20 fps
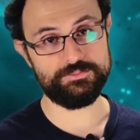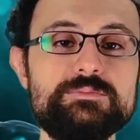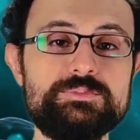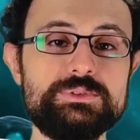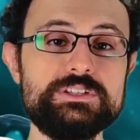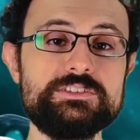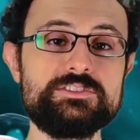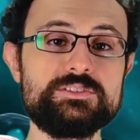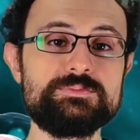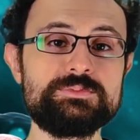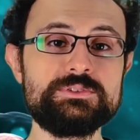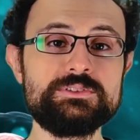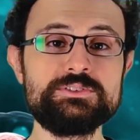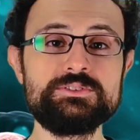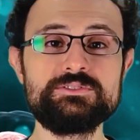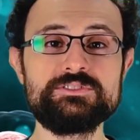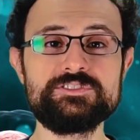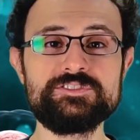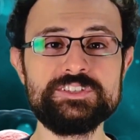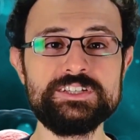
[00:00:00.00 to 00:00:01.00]
In principle,
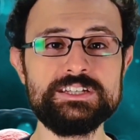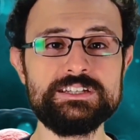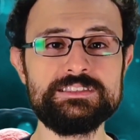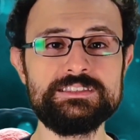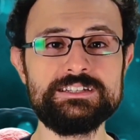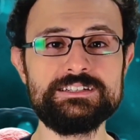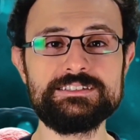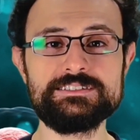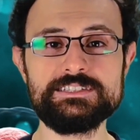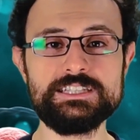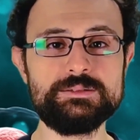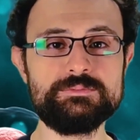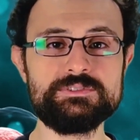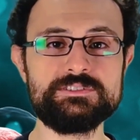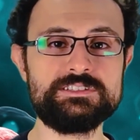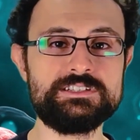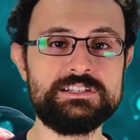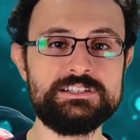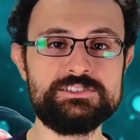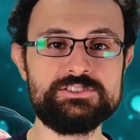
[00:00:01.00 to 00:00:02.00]
you'd think that stem
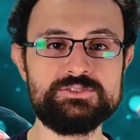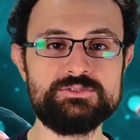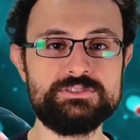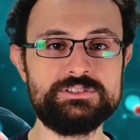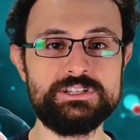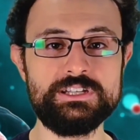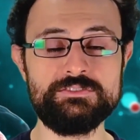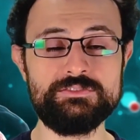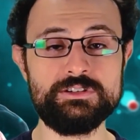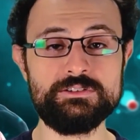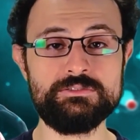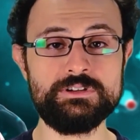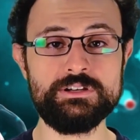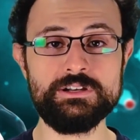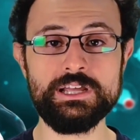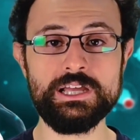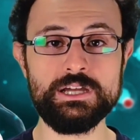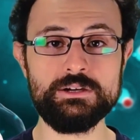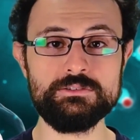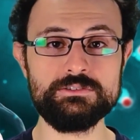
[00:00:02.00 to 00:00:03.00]
cells should never
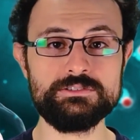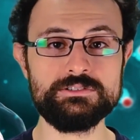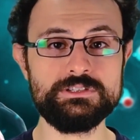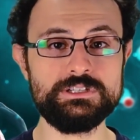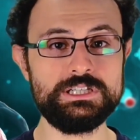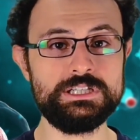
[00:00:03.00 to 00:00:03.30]
run out.